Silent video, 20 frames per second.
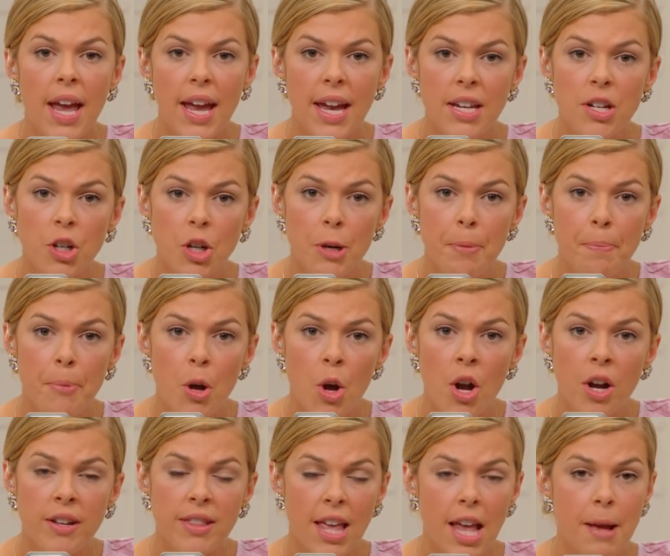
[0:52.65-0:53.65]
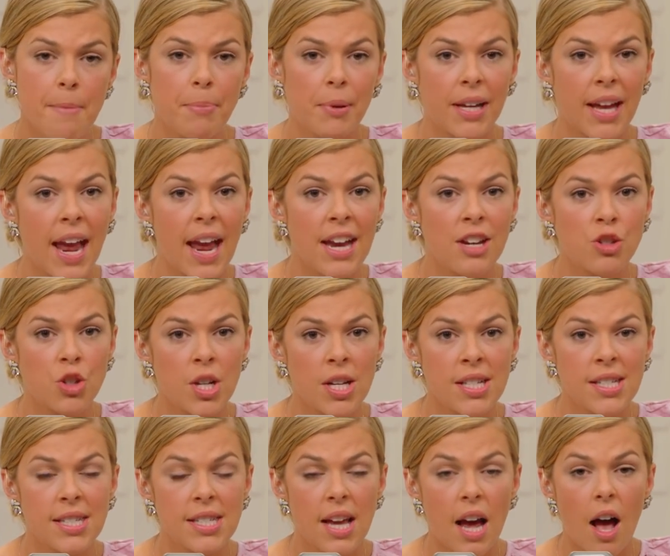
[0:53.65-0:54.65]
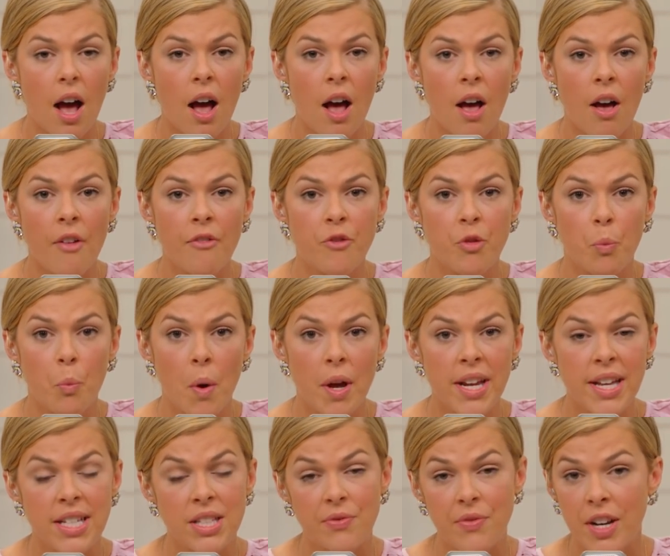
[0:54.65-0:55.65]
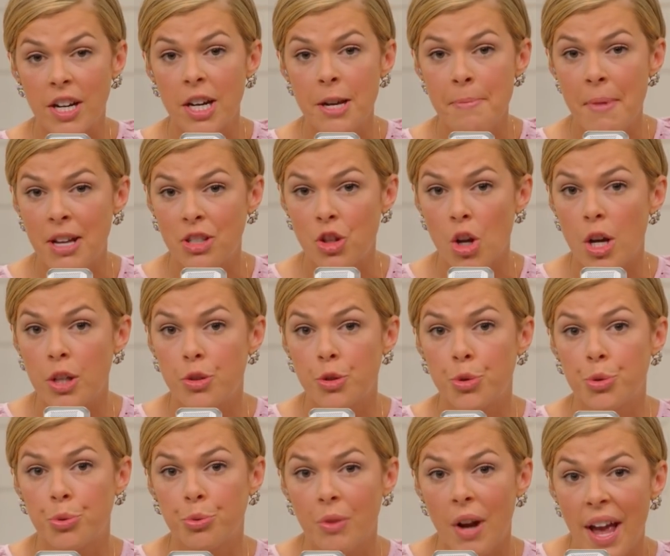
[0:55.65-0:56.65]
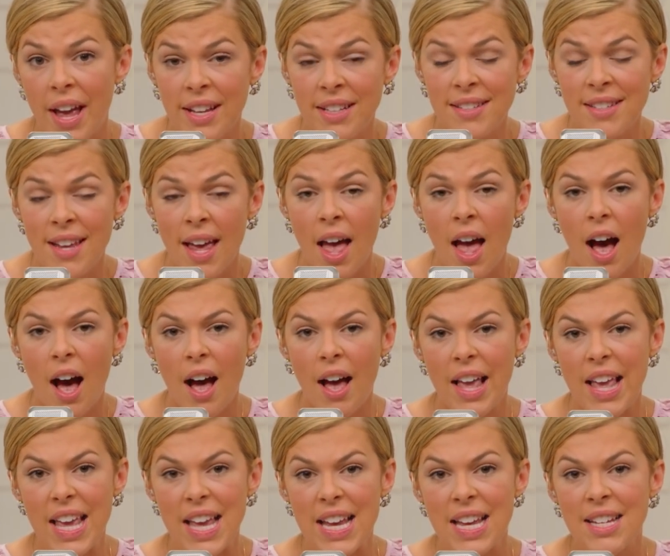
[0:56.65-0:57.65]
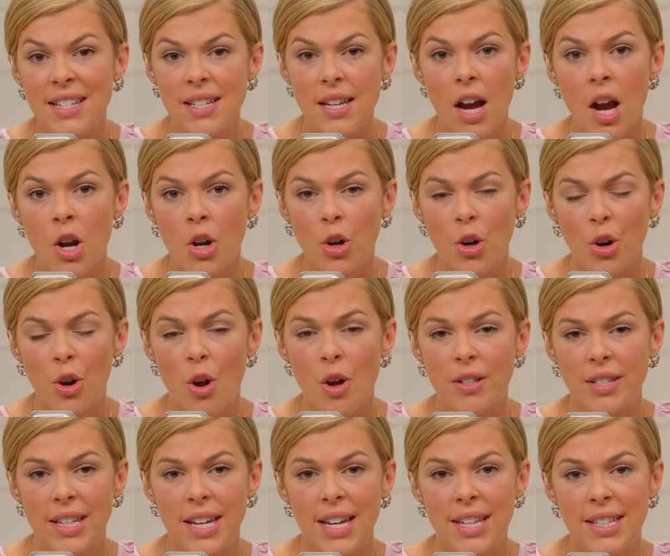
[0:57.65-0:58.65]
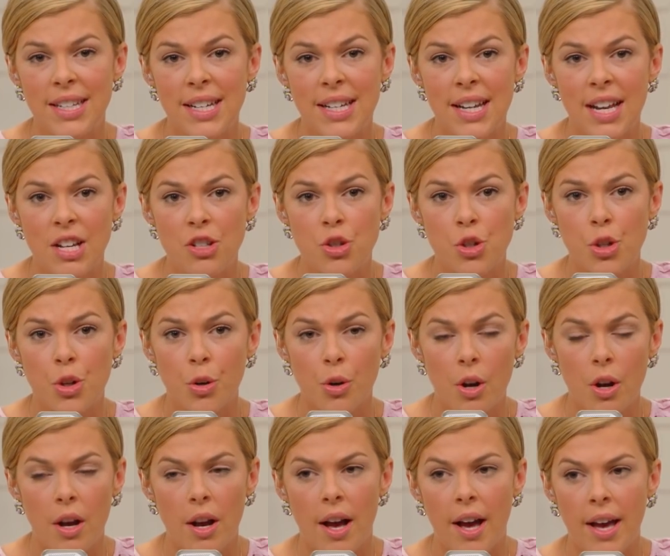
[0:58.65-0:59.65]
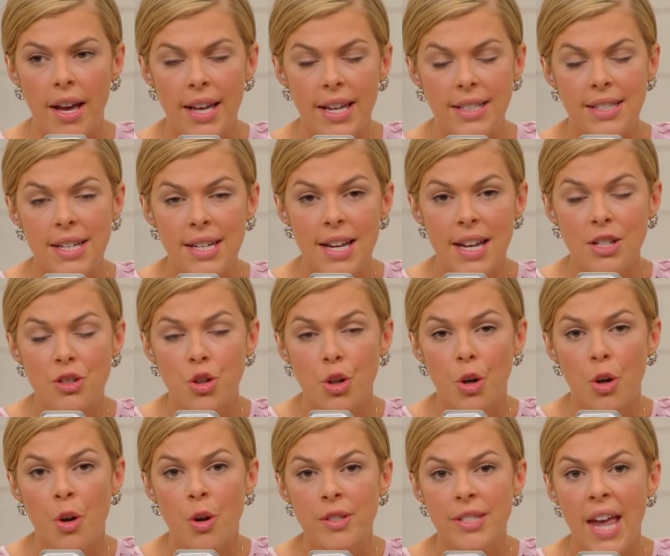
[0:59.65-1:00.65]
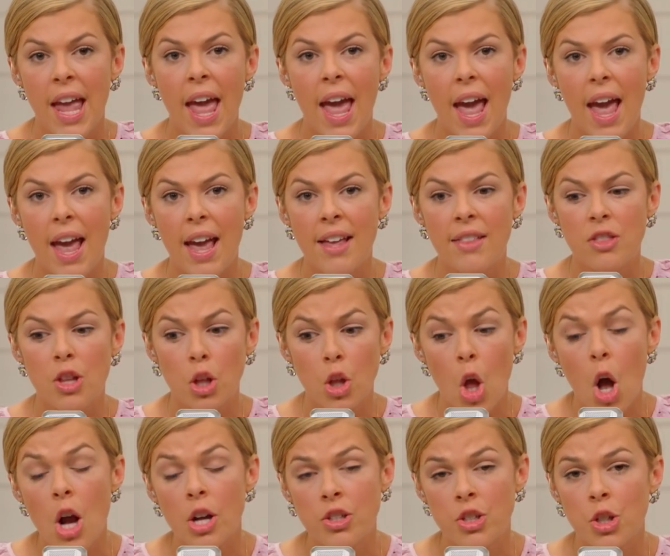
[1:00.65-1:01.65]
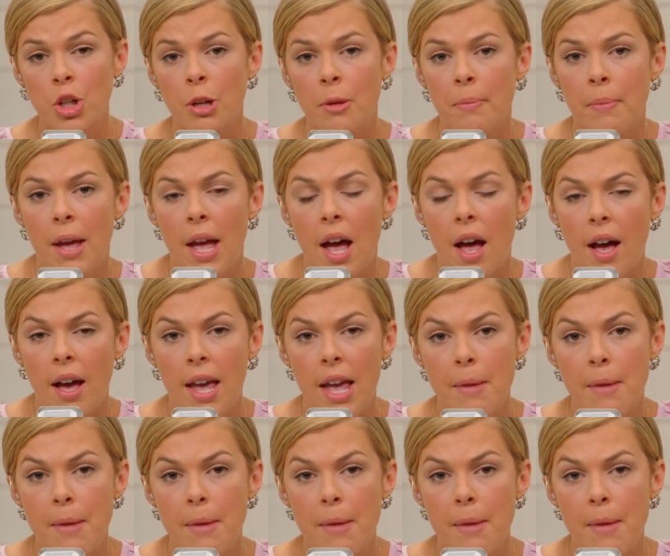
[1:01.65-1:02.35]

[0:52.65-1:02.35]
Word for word: in her book, the implications of what is very much a trend uh, in young girls and in teenage, uh, teenage girls, and the long term uh,